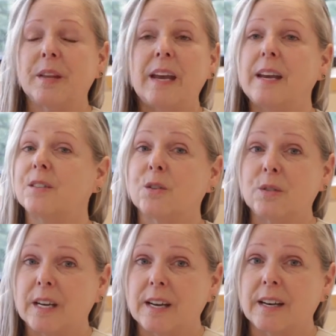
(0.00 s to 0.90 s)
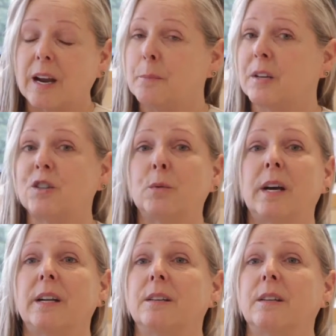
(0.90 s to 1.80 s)
hey, Suzanne, I met you
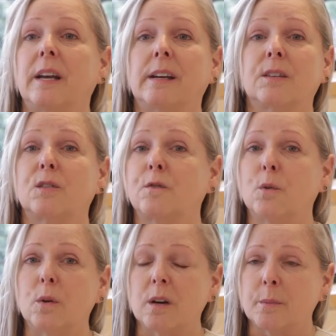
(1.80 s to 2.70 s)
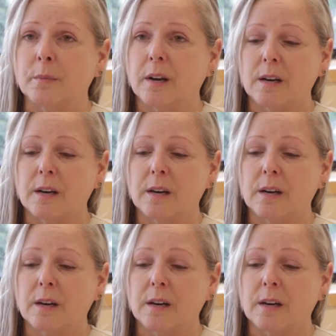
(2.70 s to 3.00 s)
at X forum.